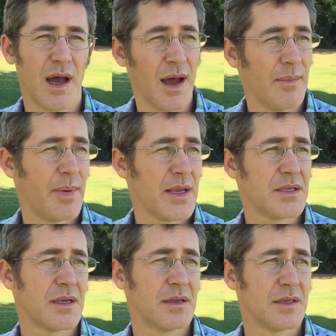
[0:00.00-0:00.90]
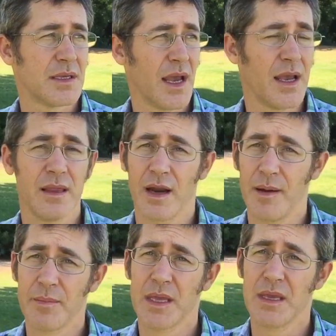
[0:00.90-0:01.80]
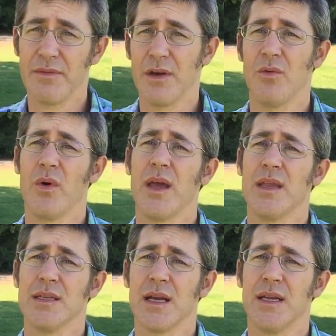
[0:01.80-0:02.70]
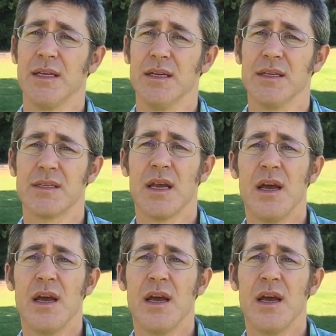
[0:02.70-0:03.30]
I'm basically saying that I'm giving away these ideas.